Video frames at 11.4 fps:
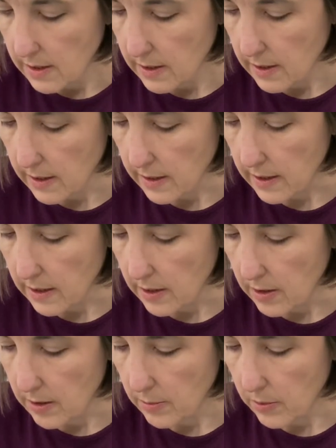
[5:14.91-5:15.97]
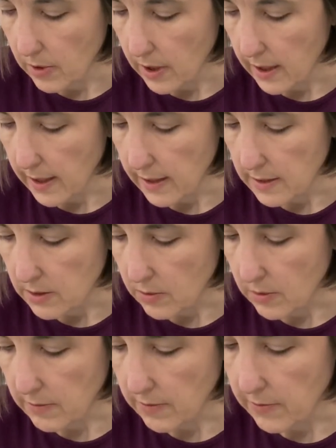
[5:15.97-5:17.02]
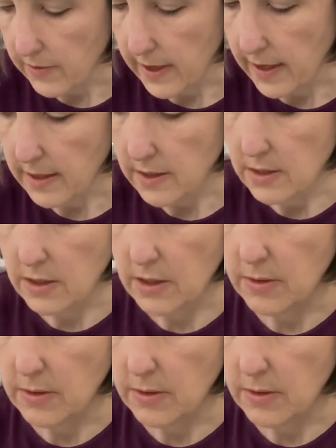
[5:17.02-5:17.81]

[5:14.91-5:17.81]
like an ombre sort of effect,